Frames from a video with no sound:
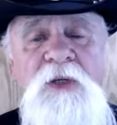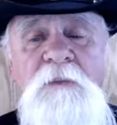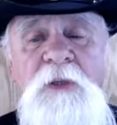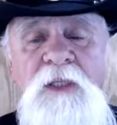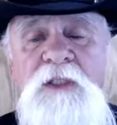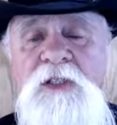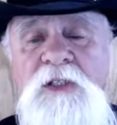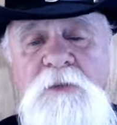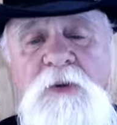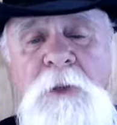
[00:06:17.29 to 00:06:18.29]
I mean, he's getting
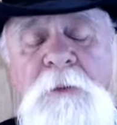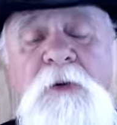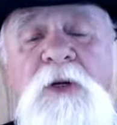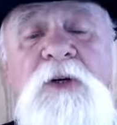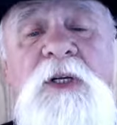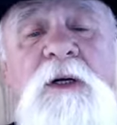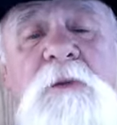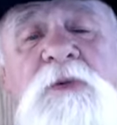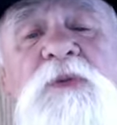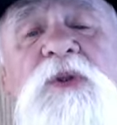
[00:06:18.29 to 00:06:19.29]
some good people out telling
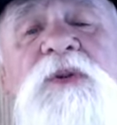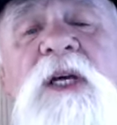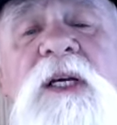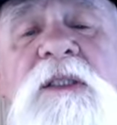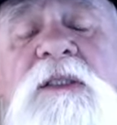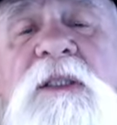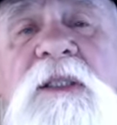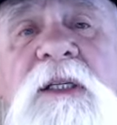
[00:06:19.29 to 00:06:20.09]
him some good things.